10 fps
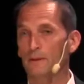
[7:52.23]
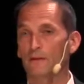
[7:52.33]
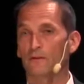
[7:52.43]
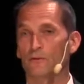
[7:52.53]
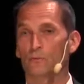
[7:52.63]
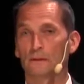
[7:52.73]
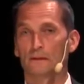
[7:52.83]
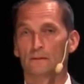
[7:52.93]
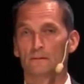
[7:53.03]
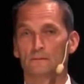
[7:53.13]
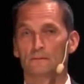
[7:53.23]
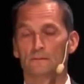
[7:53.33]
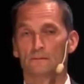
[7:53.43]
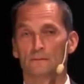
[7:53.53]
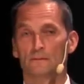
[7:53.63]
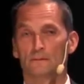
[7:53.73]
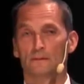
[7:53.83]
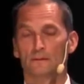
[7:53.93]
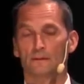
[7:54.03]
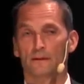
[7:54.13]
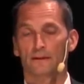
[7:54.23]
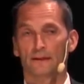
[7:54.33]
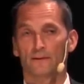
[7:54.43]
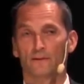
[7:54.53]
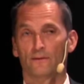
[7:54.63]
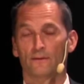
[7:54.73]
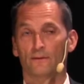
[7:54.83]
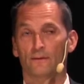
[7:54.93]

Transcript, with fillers: means as well that